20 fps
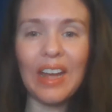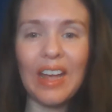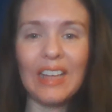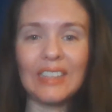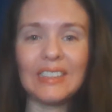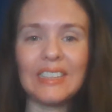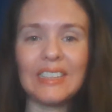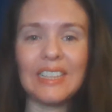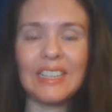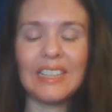
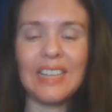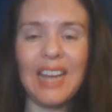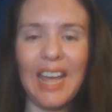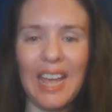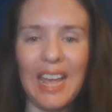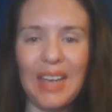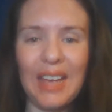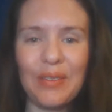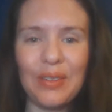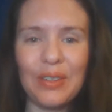and
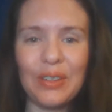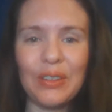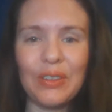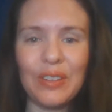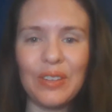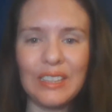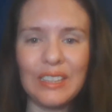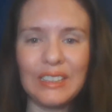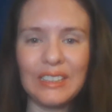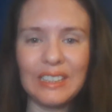today we're
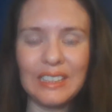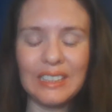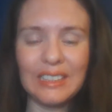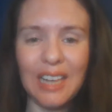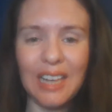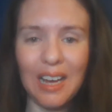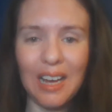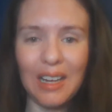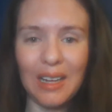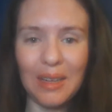going to
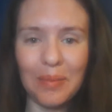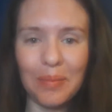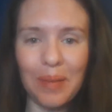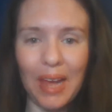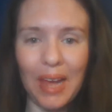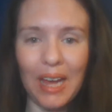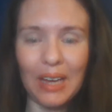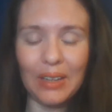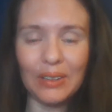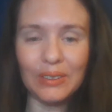talk
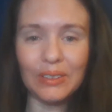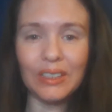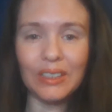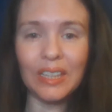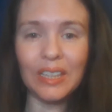about